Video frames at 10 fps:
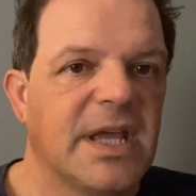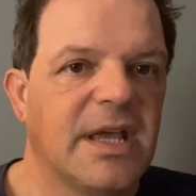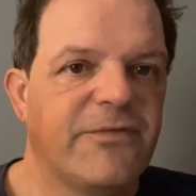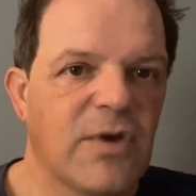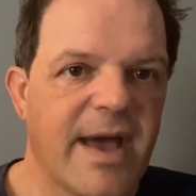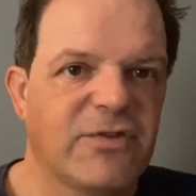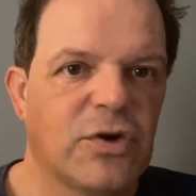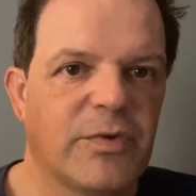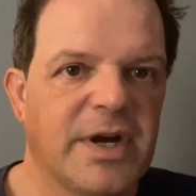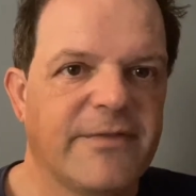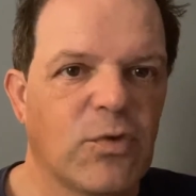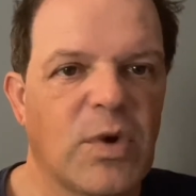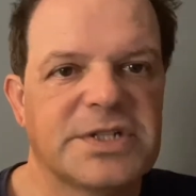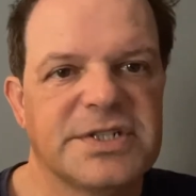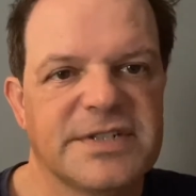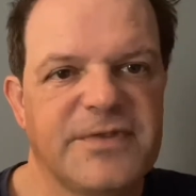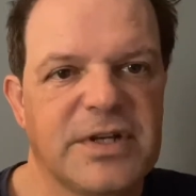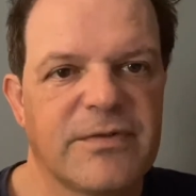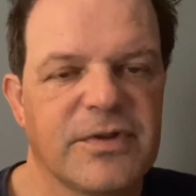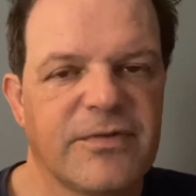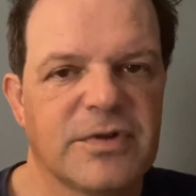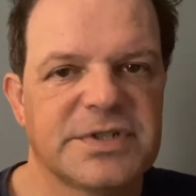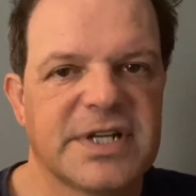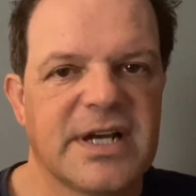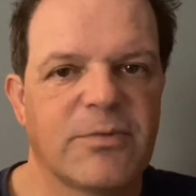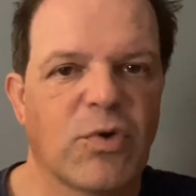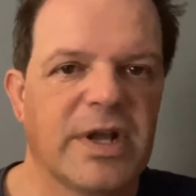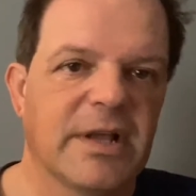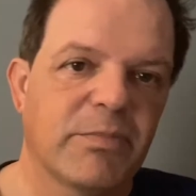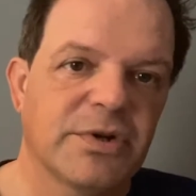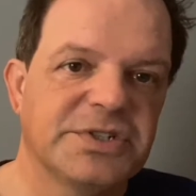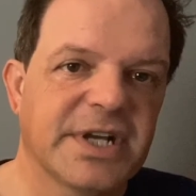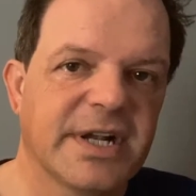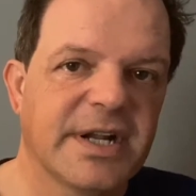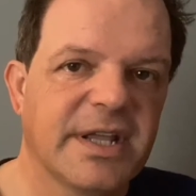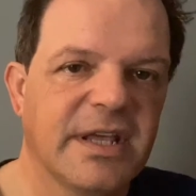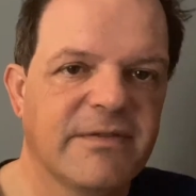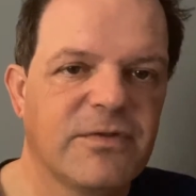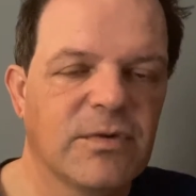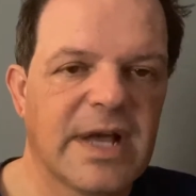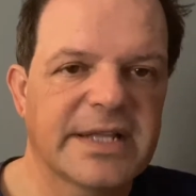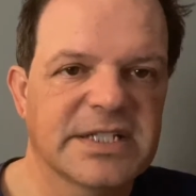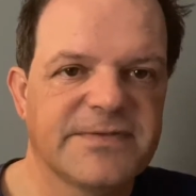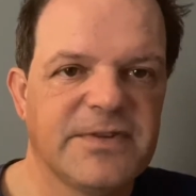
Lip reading: If you haven't already, if you're watching this video for the first time, greatly appreciate it. If you like this